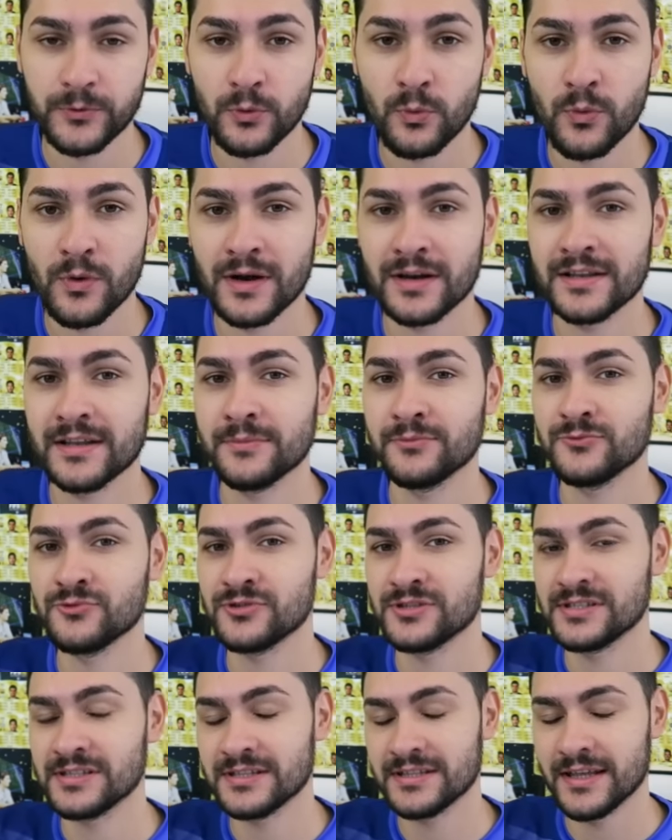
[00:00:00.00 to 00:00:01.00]
You want them to
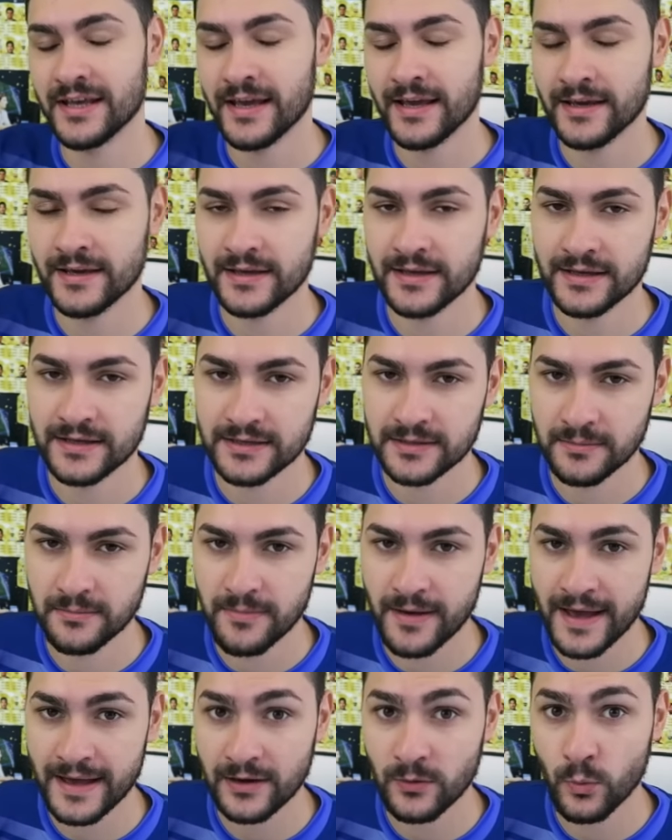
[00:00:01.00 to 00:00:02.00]
stay in the
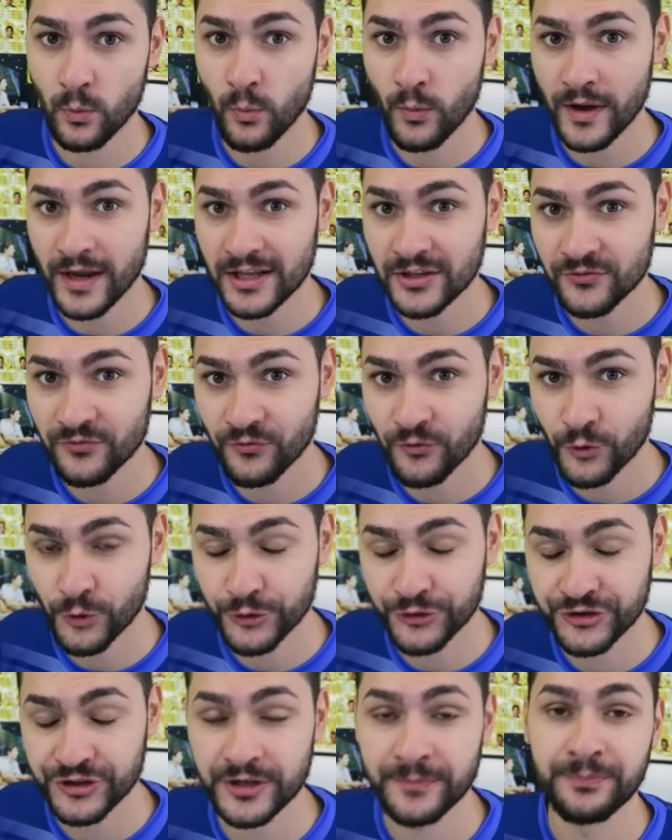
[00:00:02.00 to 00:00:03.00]
back, wait for
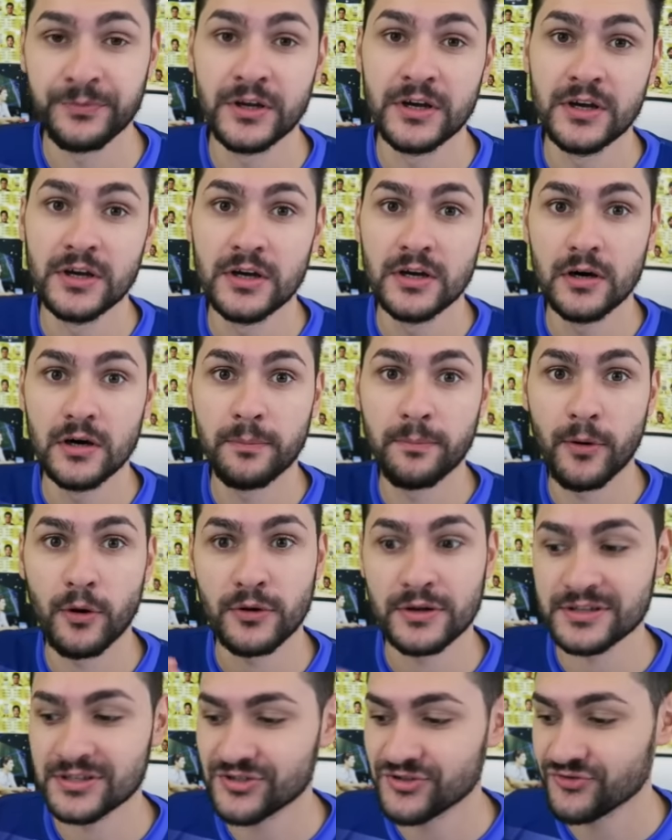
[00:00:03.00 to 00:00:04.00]
the
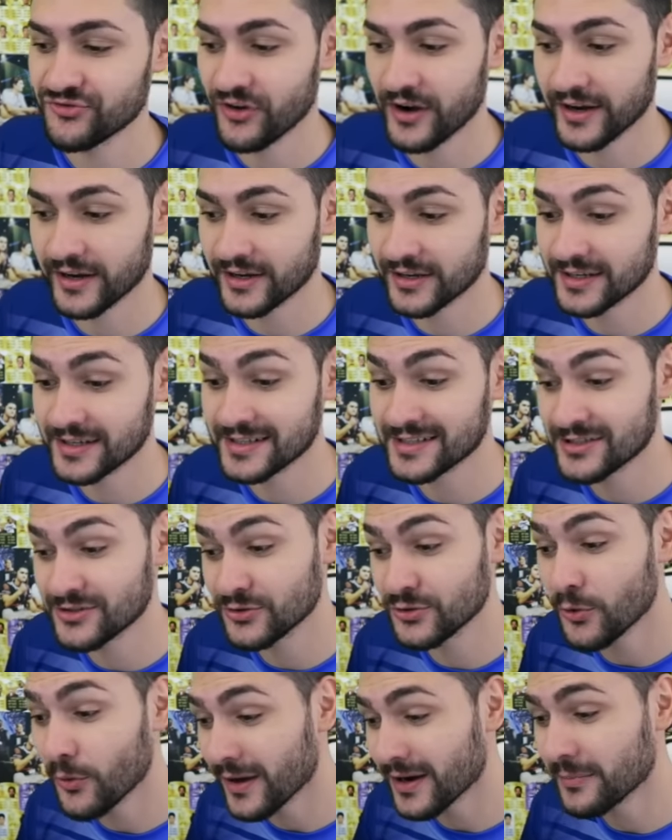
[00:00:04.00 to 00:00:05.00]
opponent's strikers.
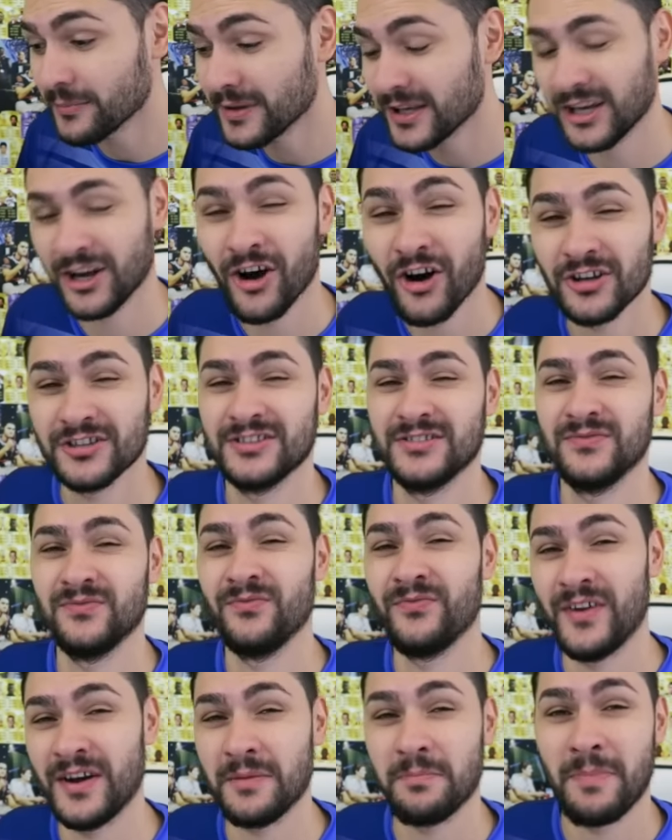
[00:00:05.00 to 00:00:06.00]
You don't want to be caught
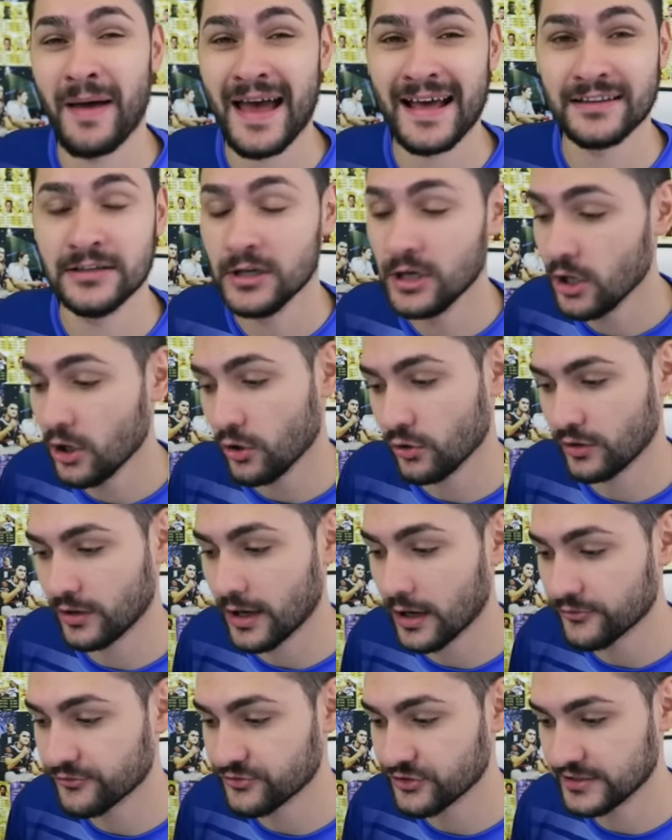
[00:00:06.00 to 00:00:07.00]
very bad on
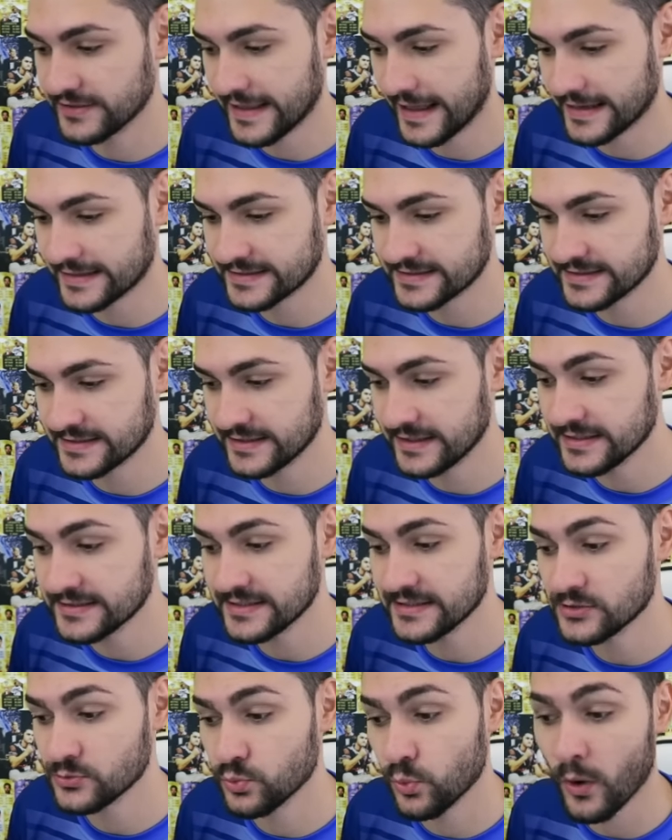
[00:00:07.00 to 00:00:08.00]
counterattacks.
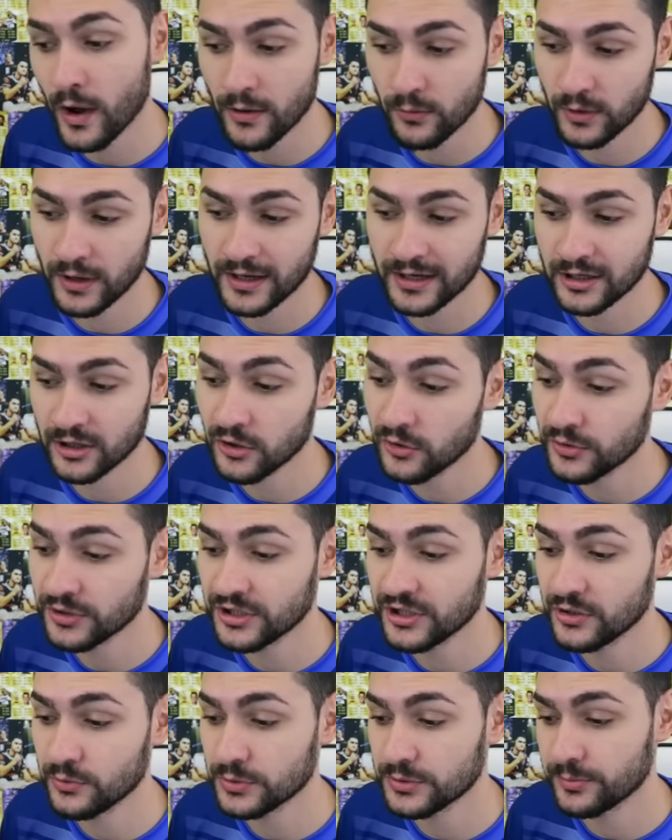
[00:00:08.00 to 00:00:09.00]
This is why we're gonna go
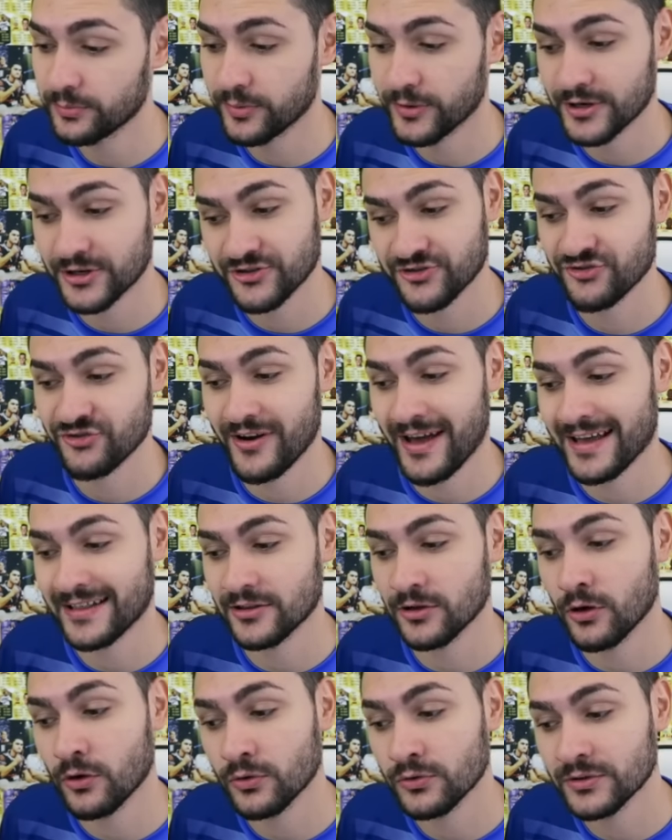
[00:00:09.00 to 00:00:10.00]
here with pressure at
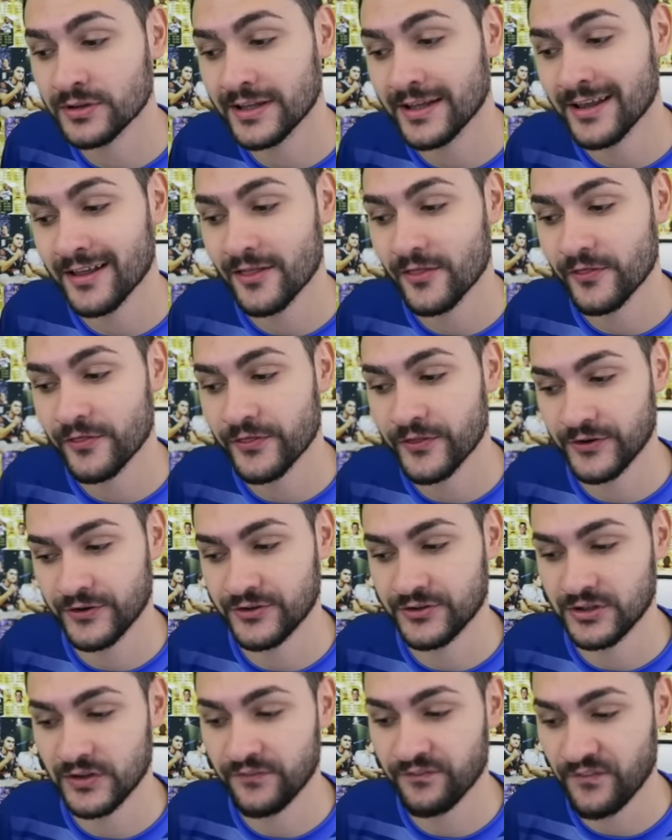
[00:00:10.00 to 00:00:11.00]
only
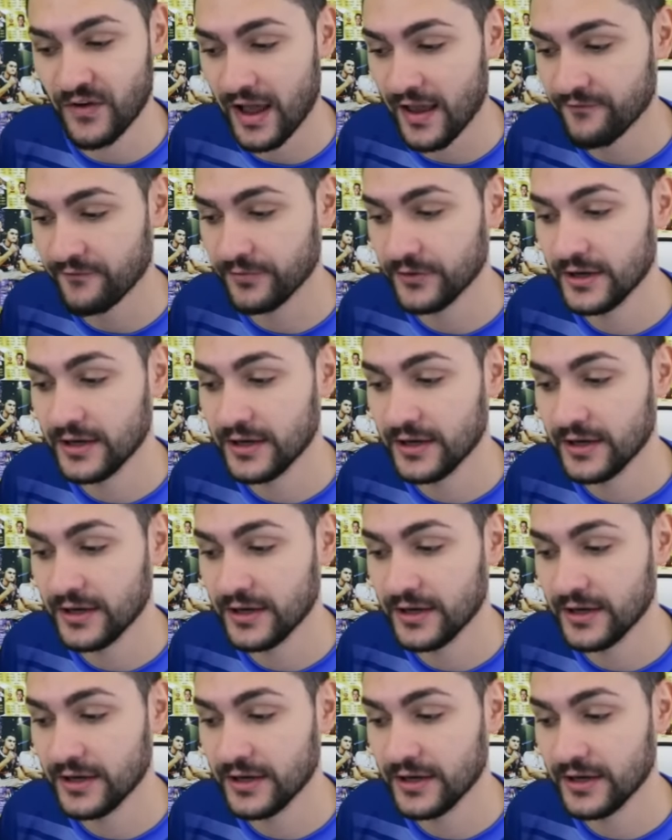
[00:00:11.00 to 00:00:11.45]
35.